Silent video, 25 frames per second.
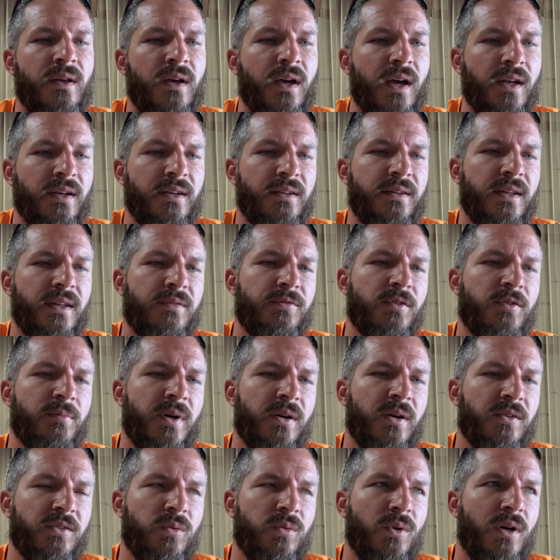I did that for
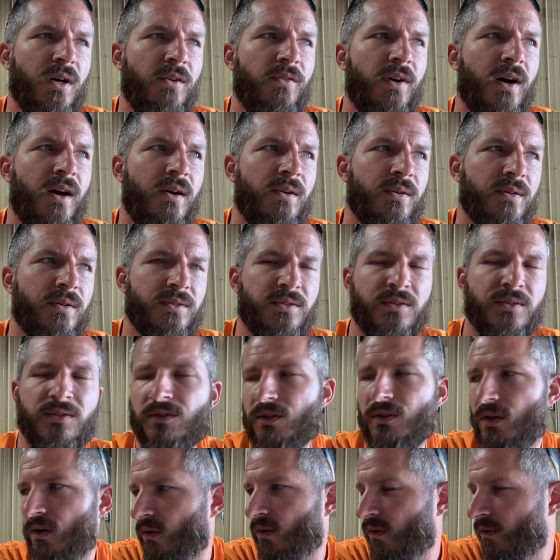about 12 hours.
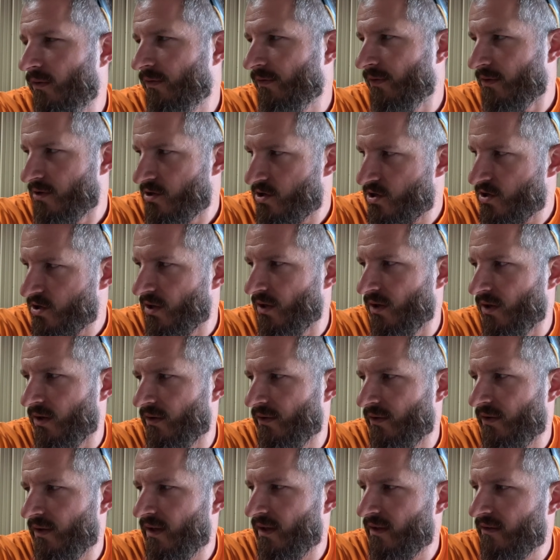So for sure,
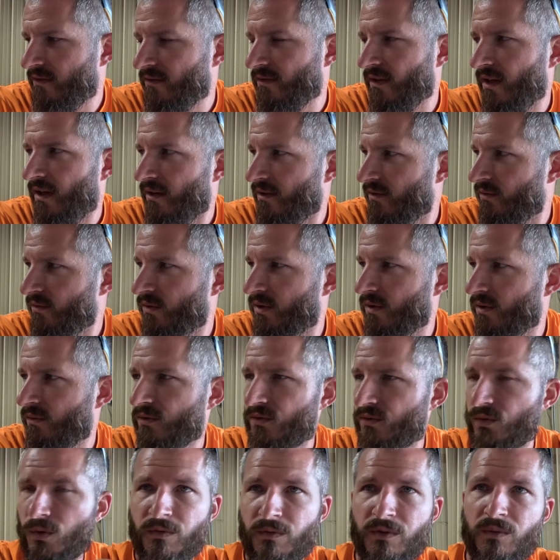the inside of the wood
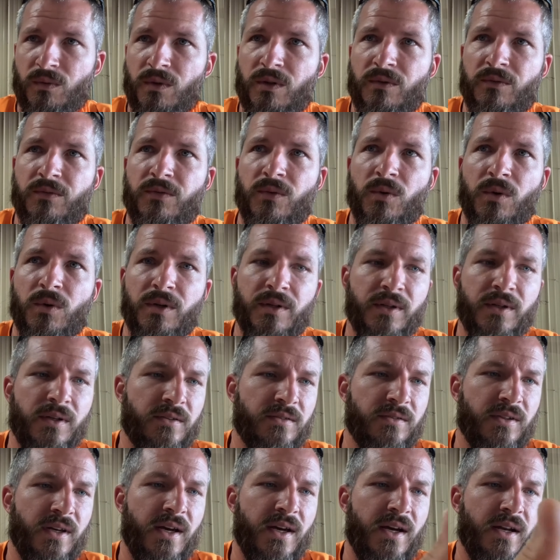was over 140,
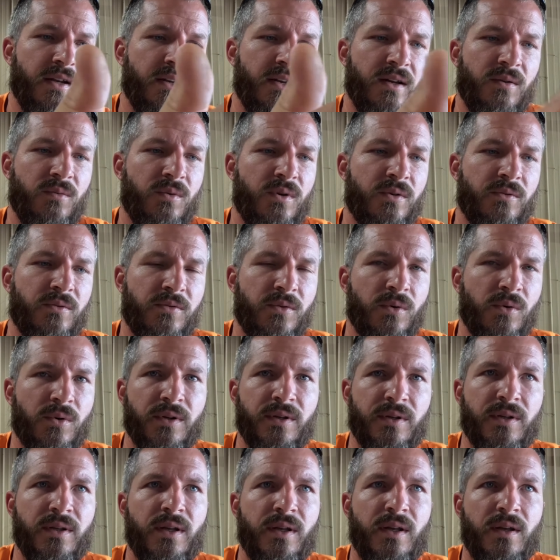because I had it at
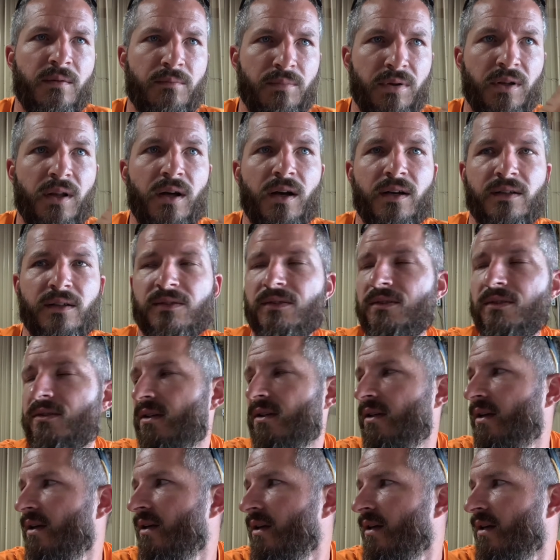140 plus
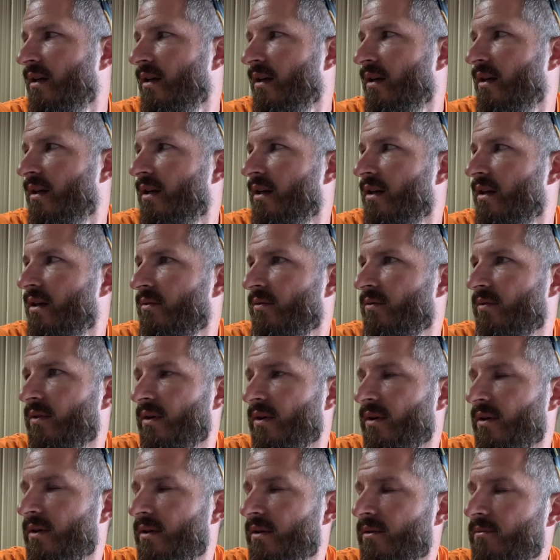
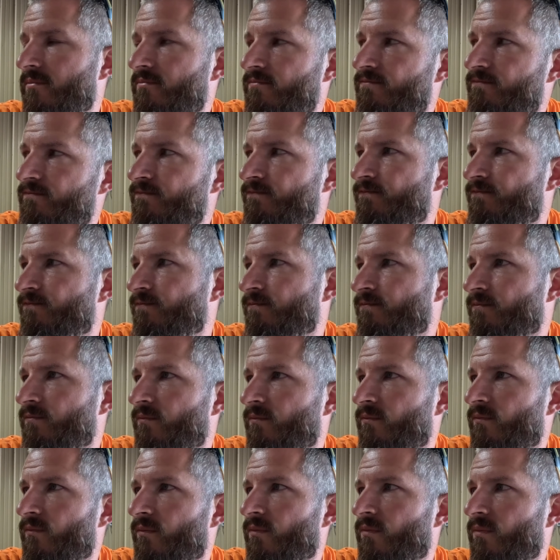for
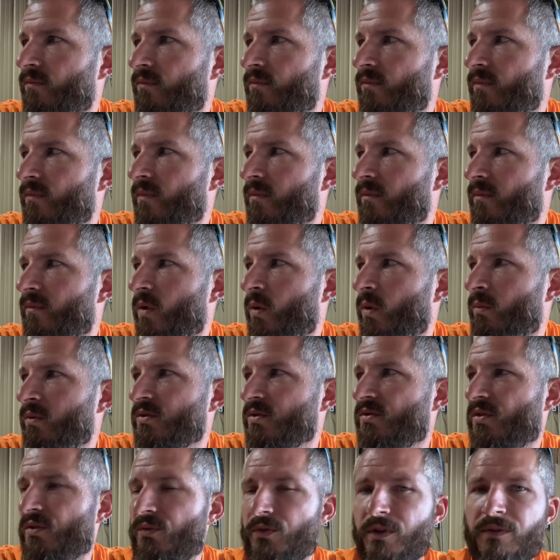
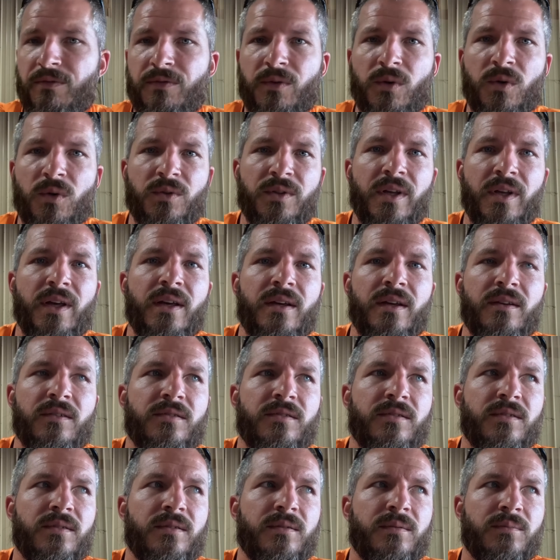almost 3 full
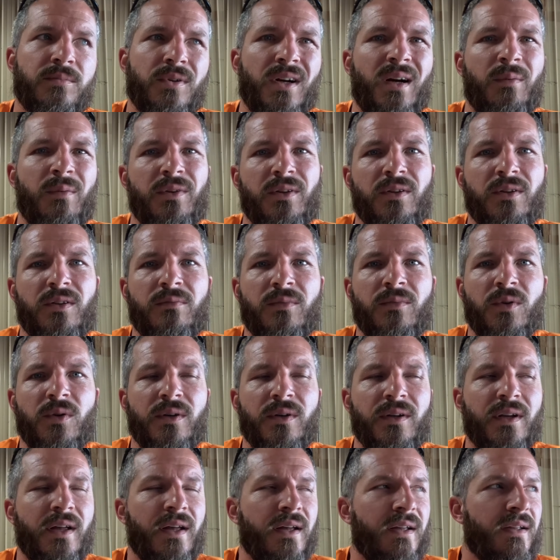days, probably a little more
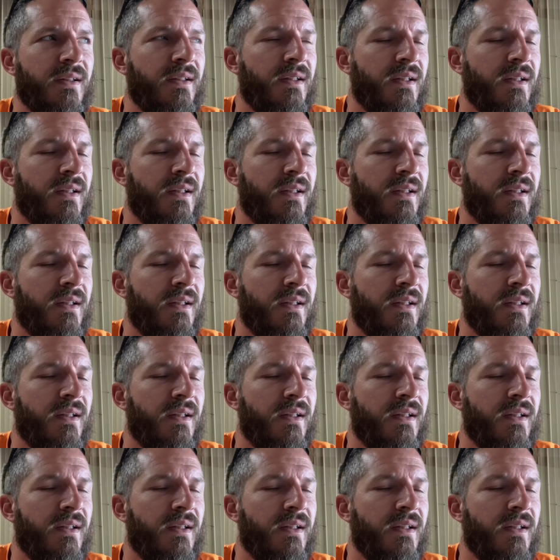than that.